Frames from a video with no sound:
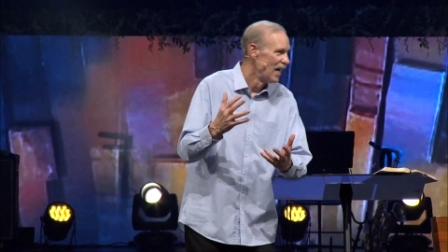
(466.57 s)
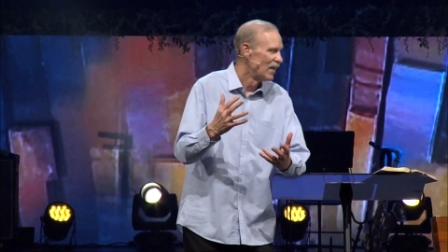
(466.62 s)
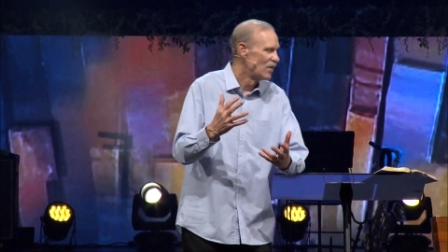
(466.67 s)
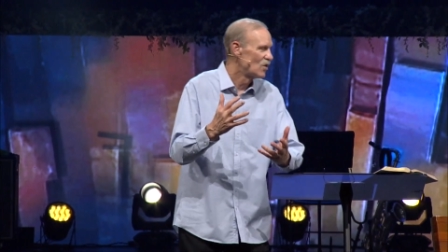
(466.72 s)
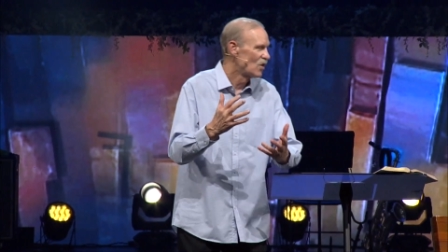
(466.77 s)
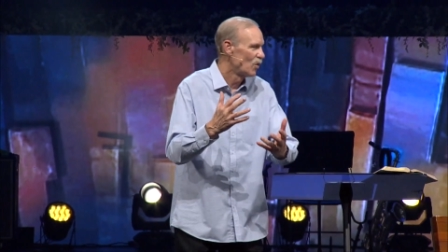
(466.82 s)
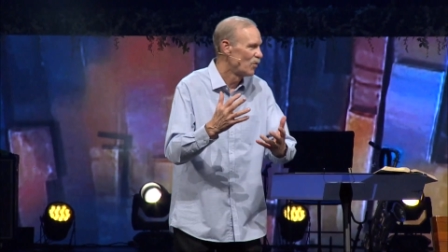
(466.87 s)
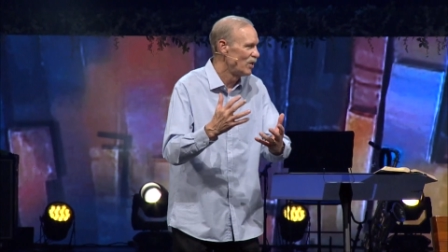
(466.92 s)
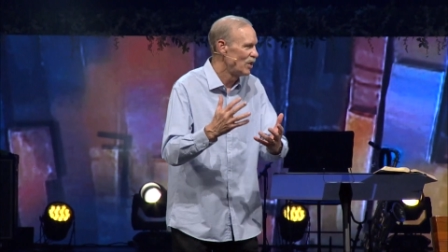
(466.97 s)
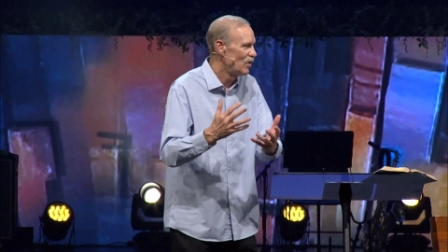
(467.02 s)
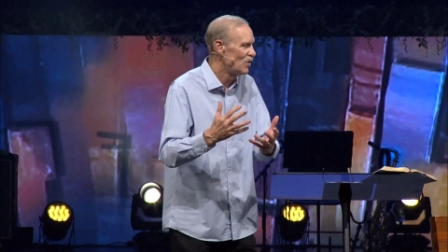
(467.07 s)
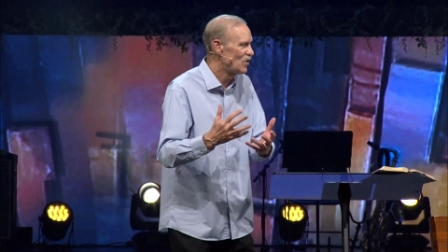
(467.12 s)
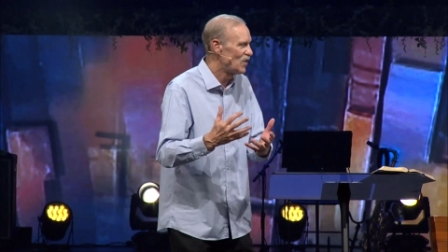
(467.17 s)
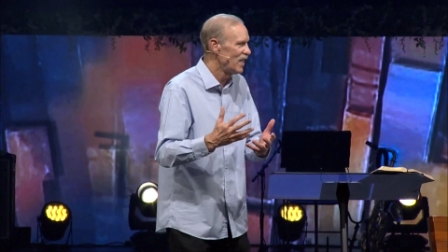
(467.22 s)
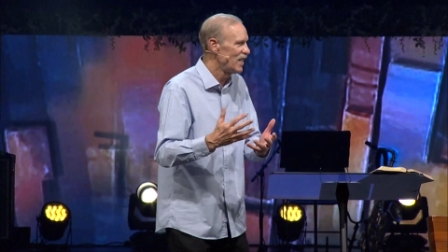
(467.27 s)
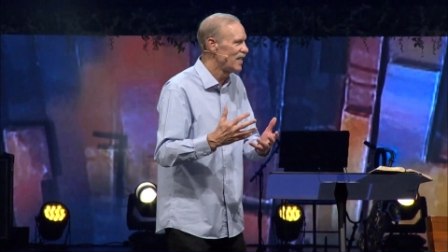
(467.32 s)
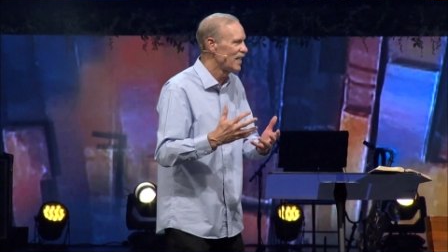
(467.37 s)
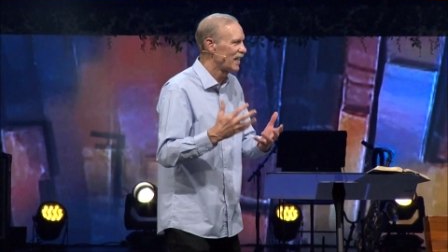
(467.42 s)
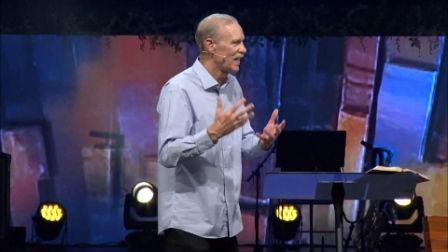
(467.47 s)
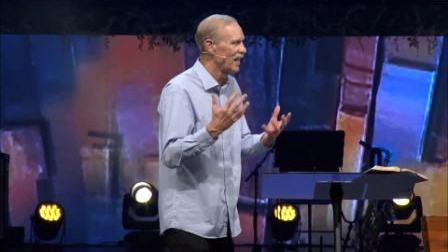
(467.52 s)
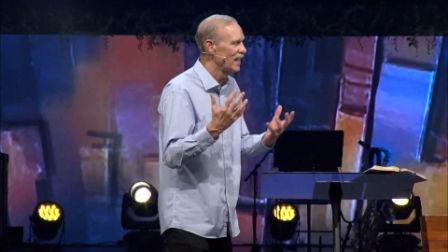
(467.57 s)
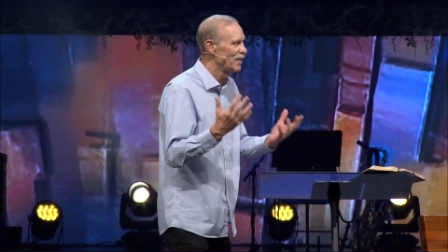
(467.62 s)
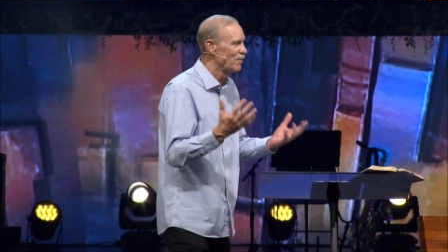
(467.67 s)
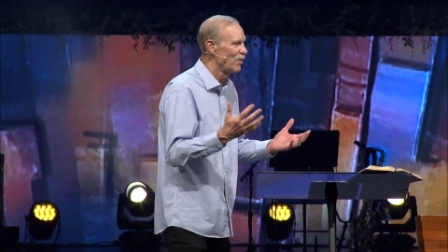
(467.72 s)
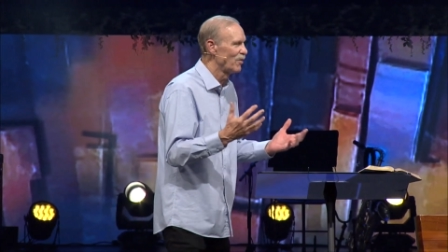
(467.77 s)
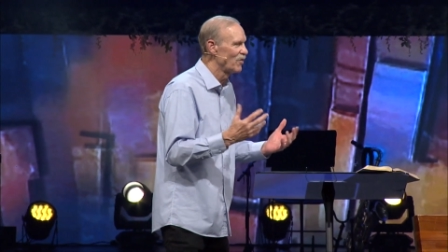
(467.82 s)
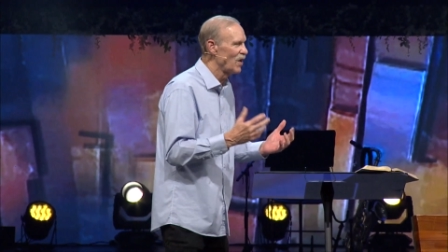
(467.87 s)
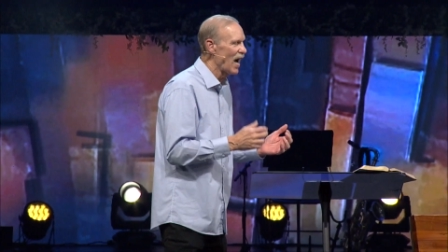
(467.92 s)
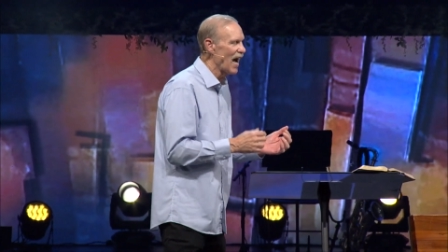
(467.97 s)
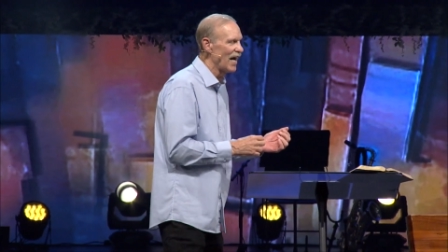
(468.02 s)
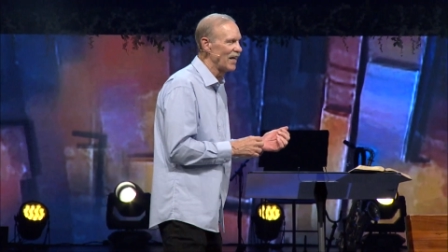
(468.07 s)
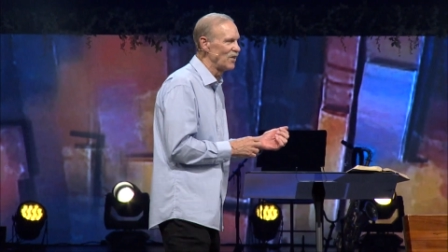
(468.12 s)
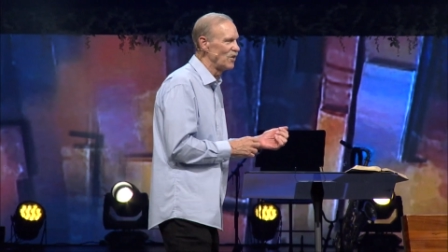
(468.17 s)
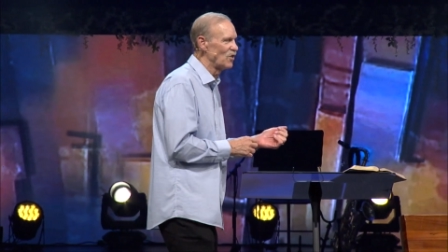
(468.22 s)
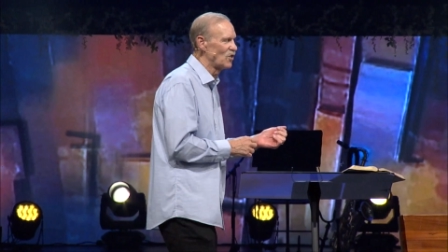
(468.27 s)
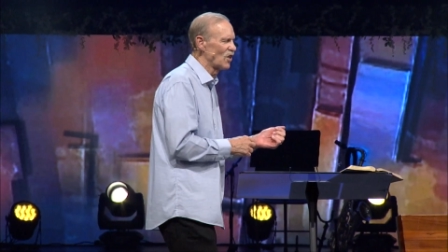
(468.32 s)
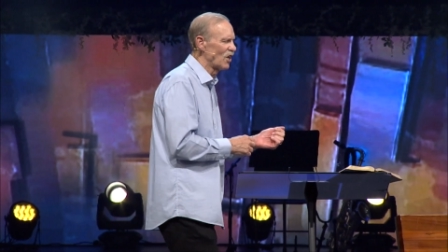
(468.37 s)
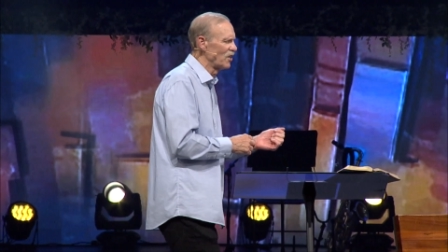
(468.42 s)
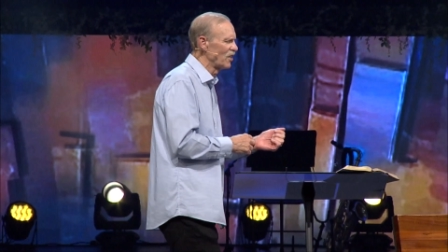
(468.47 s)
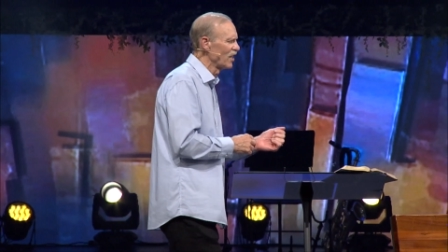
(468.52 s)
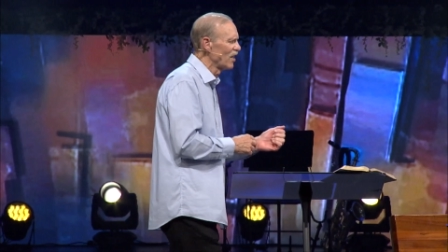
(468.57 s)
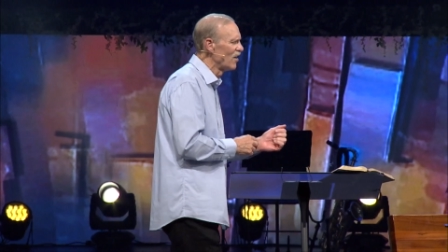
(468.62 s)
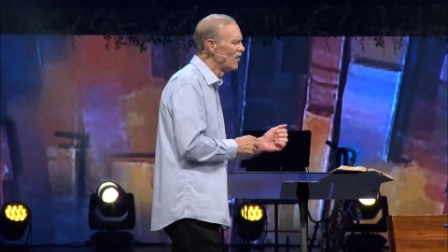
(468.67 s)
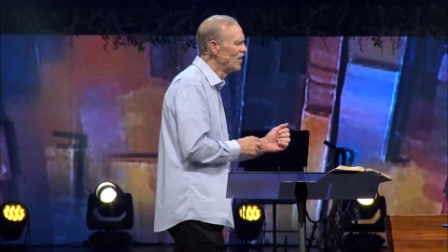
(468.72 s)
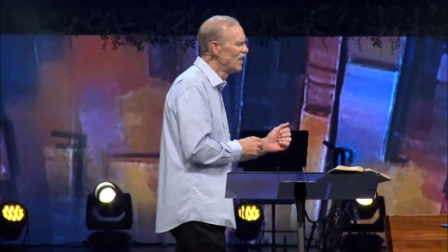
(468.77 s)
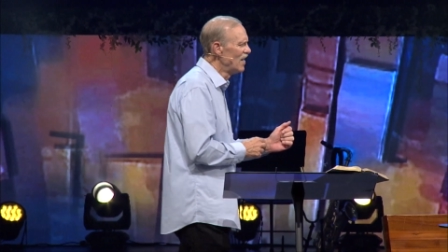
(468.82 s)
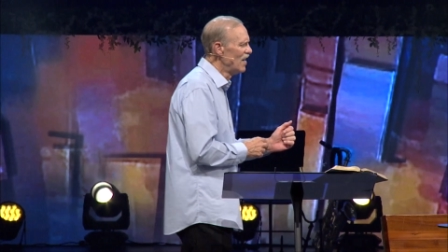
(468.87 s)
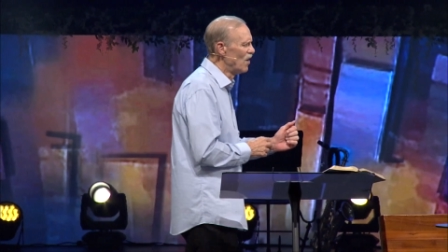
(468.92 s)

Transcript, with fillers: And so when you see the kingdom of God, you start to go,